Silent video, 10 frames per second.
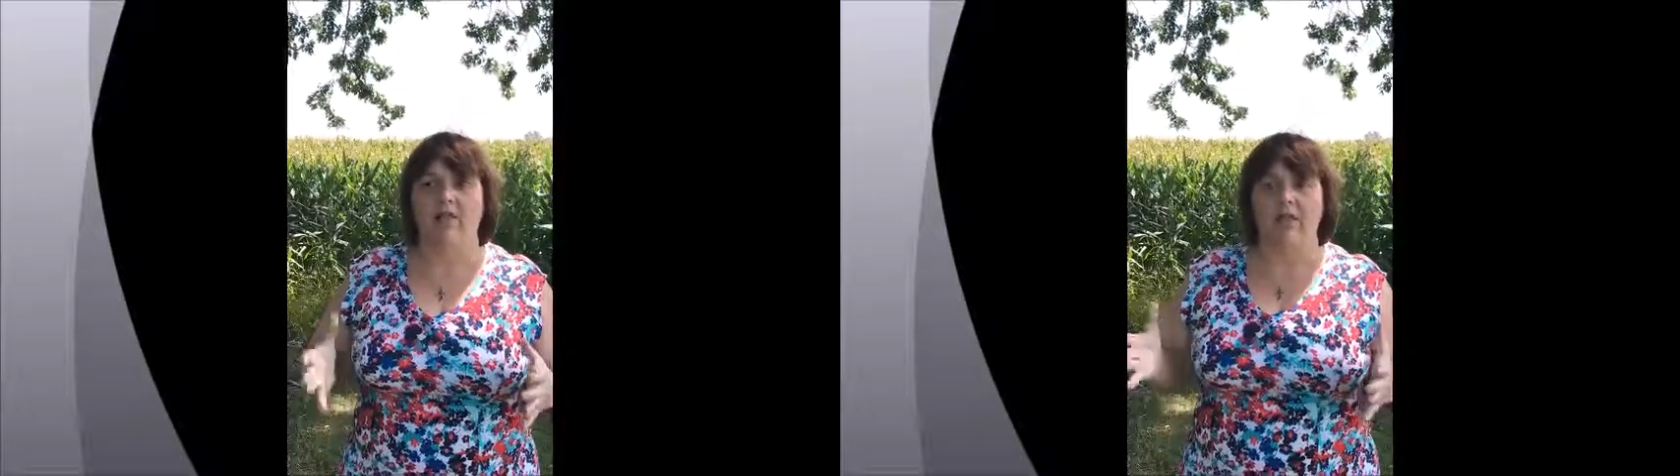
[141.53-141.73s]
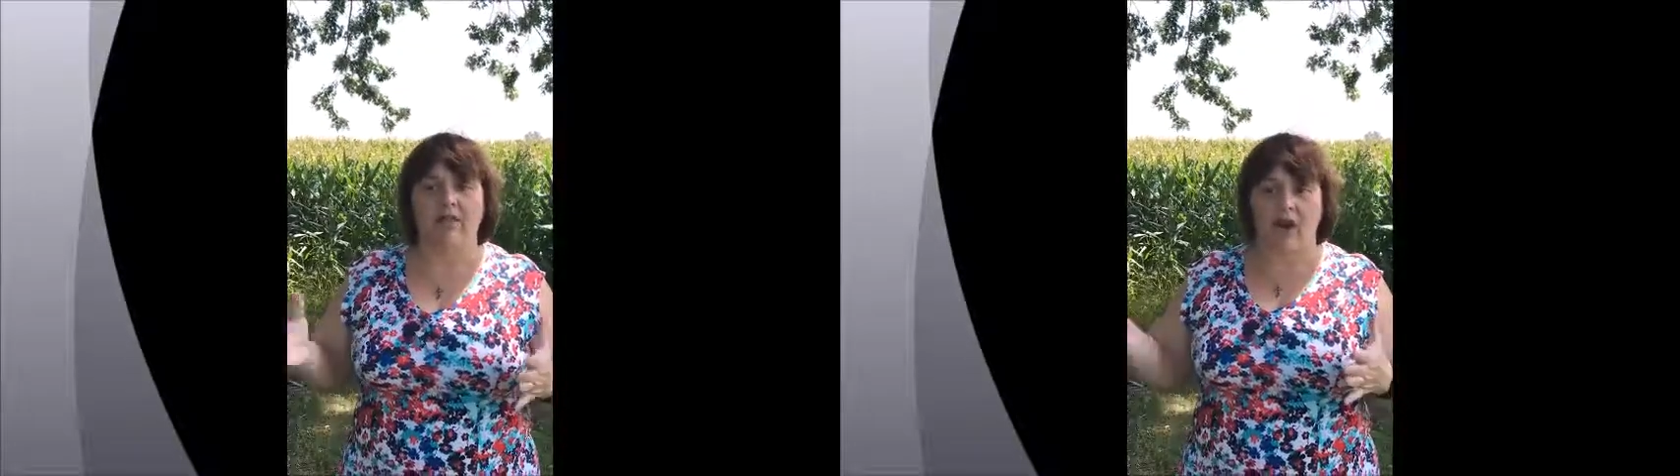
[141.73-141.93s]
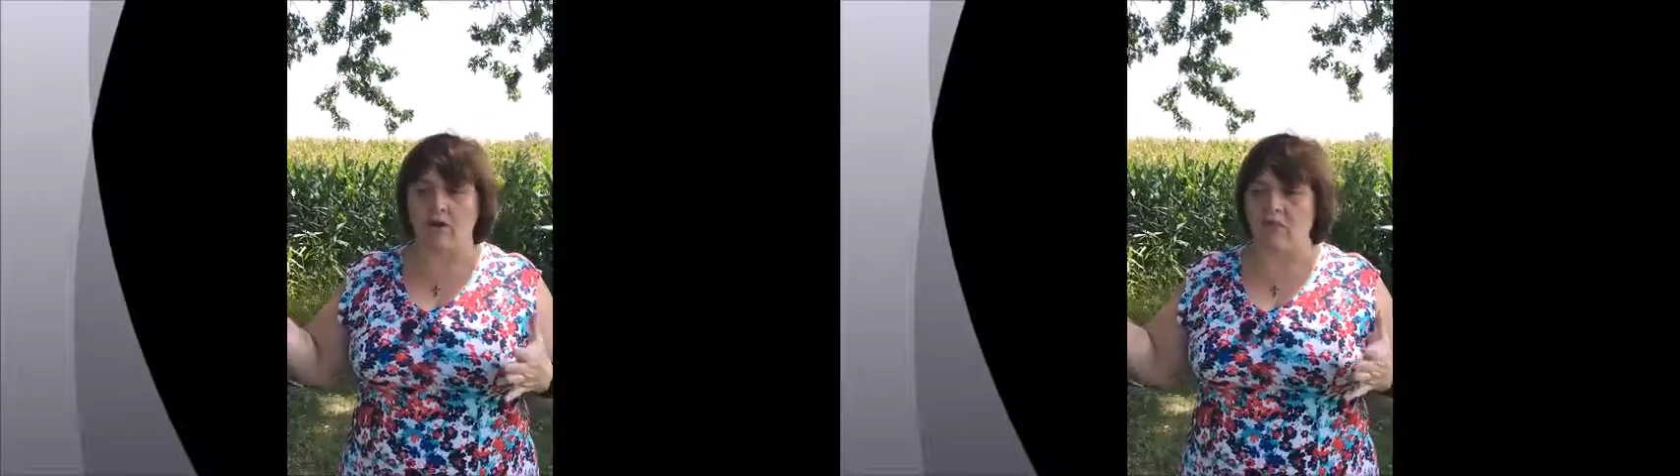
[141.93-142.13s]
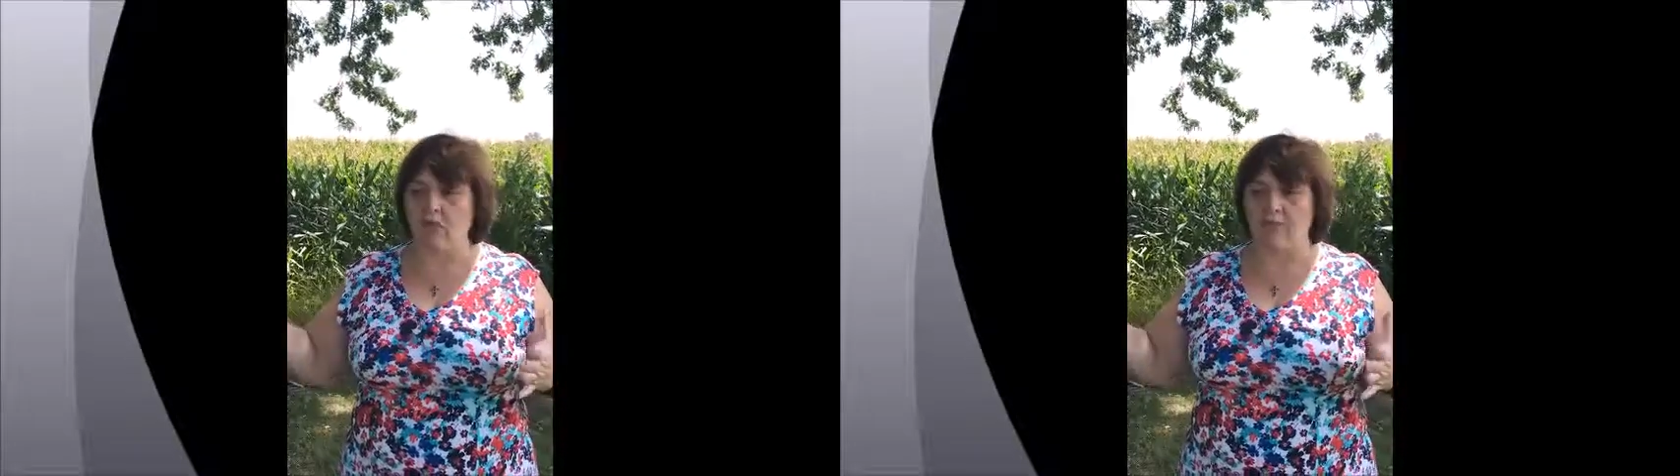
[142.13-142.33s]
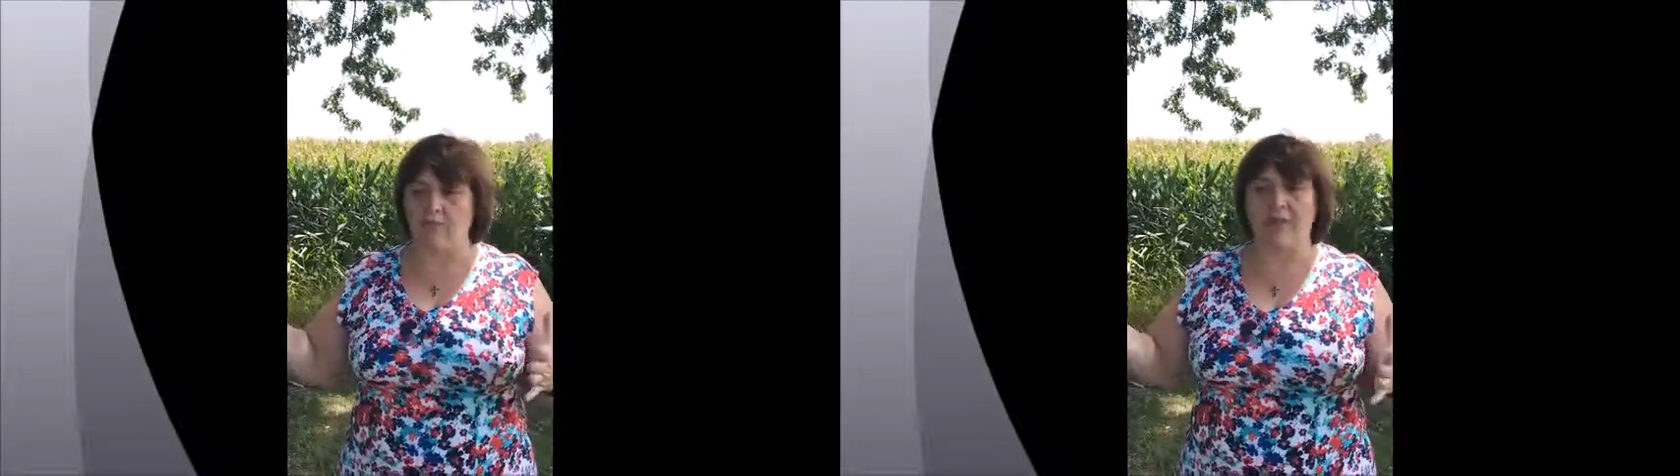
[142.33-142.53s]
that are
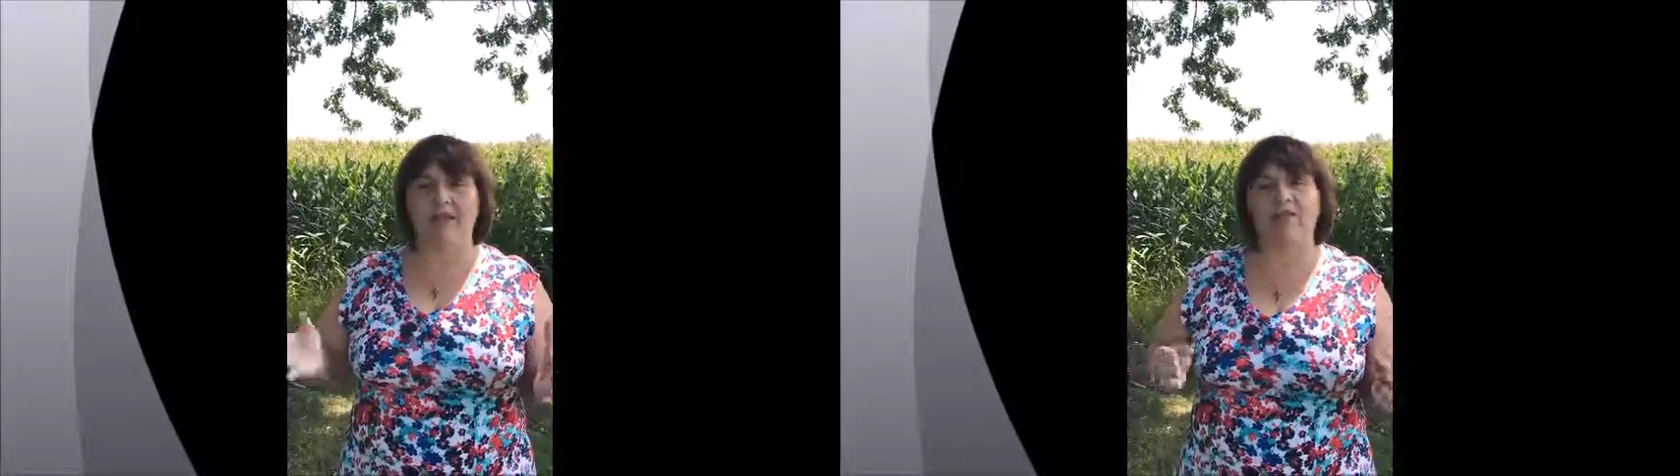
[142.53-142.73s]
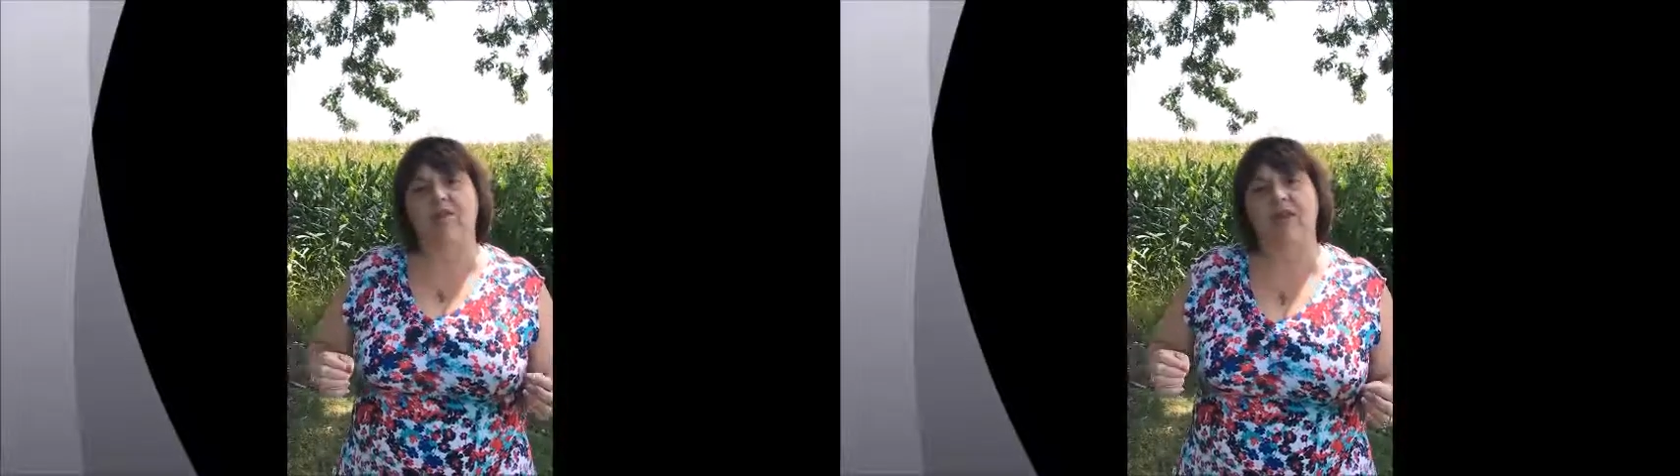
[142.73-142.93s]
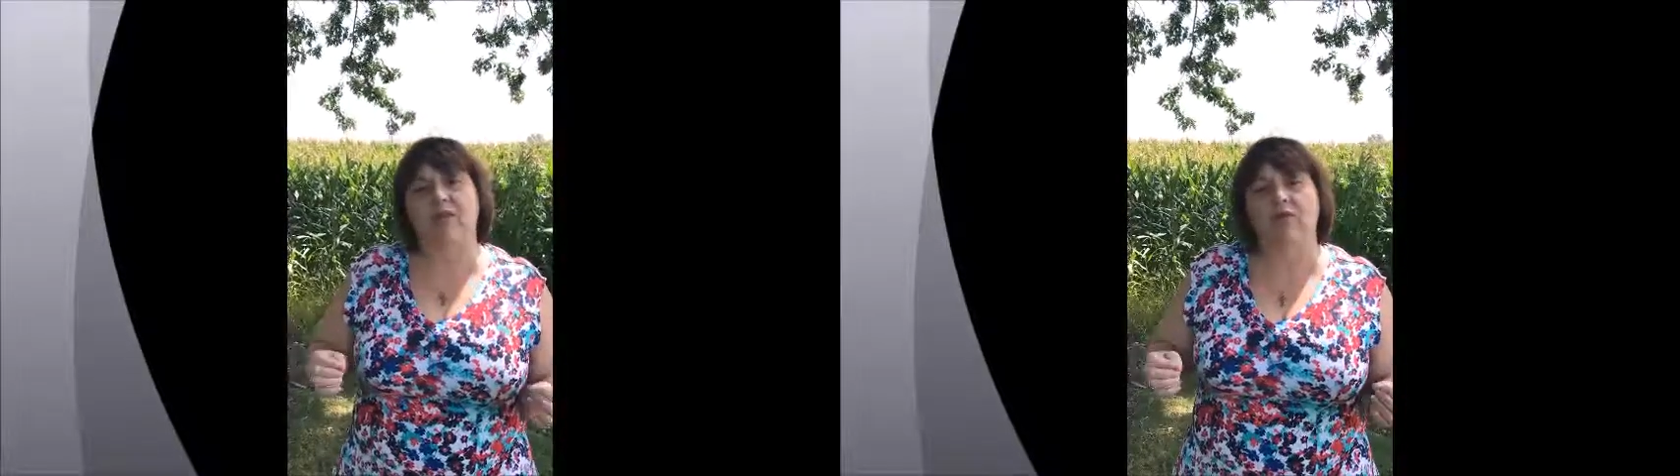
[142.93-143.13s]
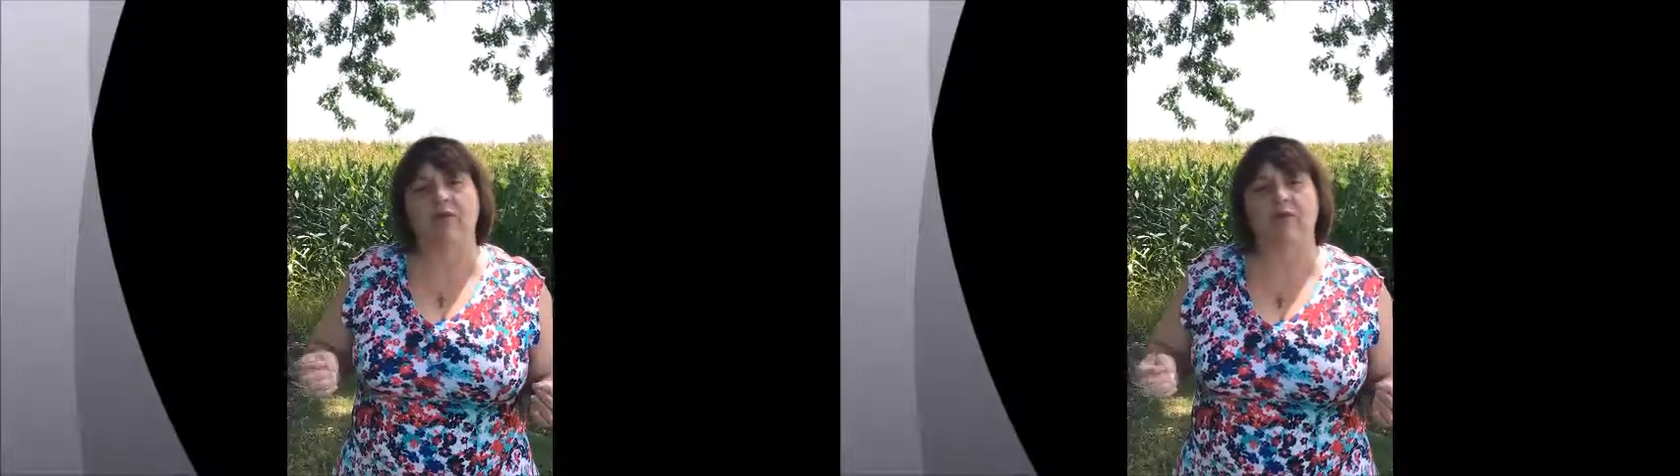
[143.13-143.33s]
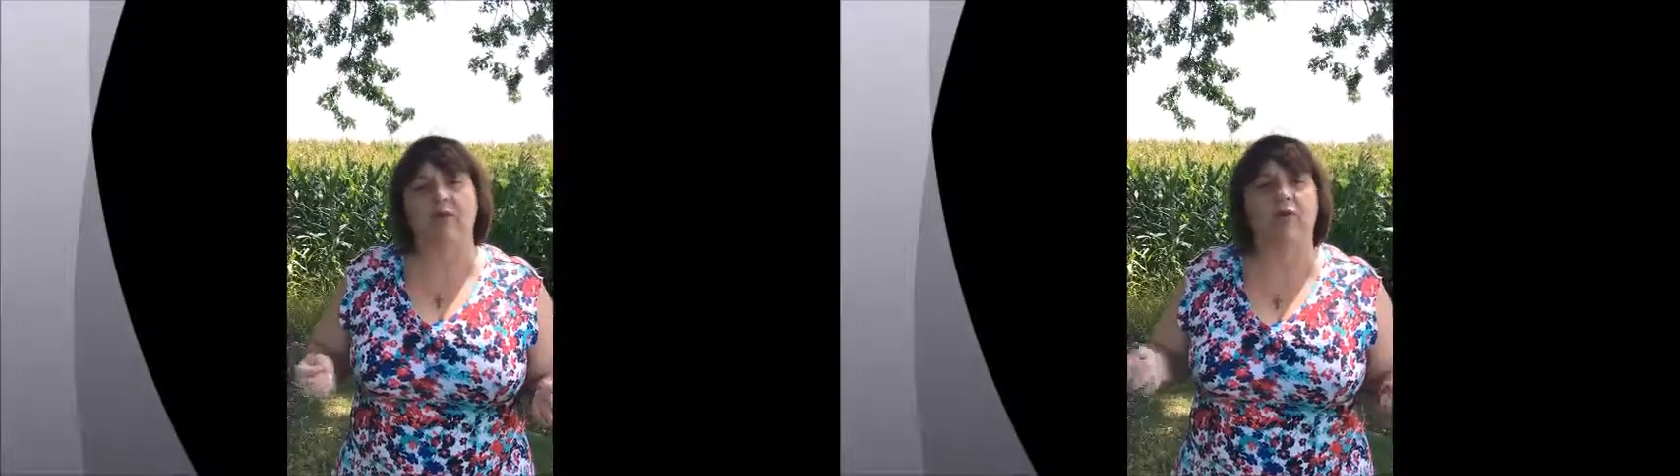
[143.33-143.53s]
just simply, even if they've
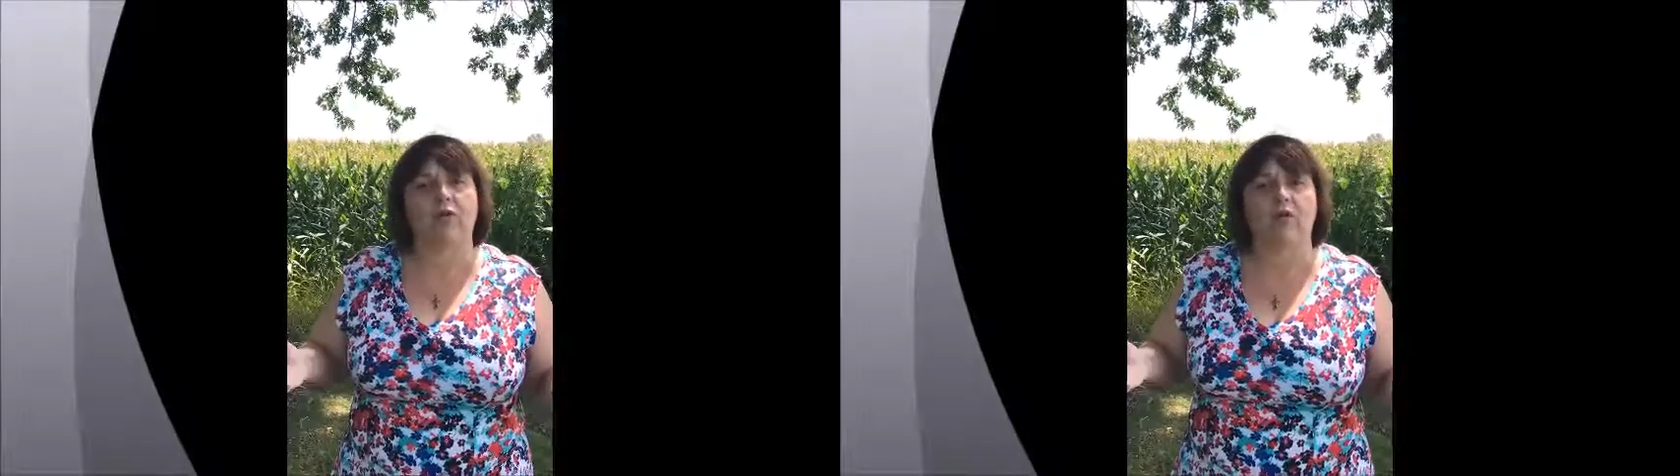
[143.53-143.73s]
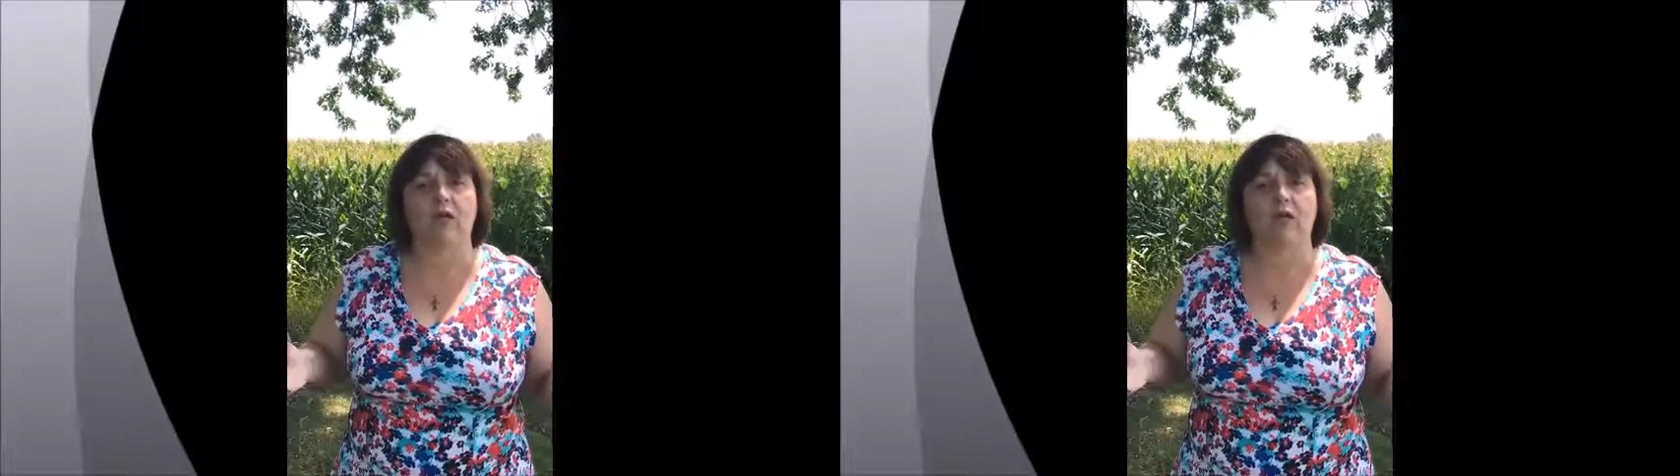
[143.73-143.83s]
only done them for a